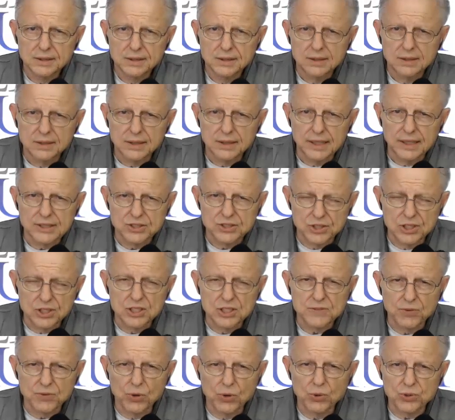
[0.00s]
as these
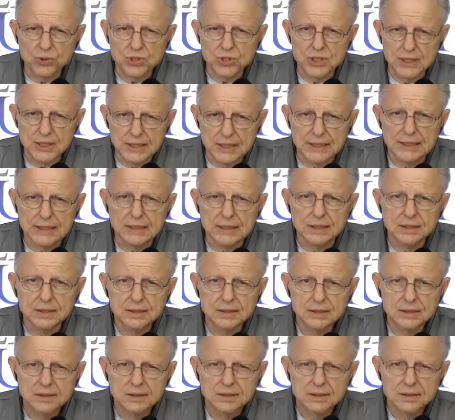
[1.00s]
folks did
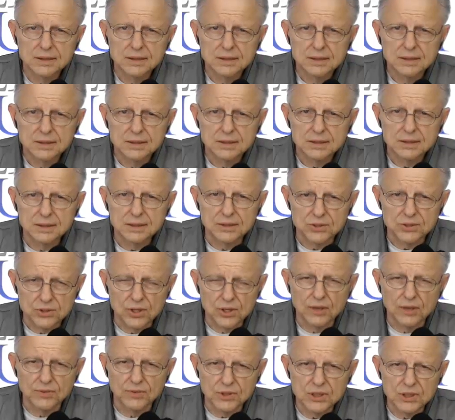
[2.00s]
in
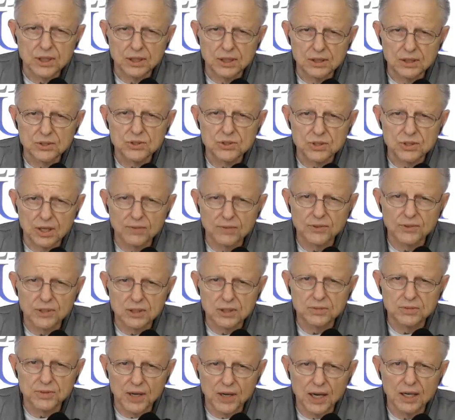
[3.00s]

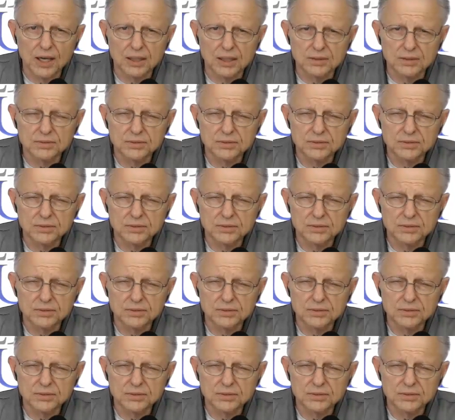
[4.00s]
1775.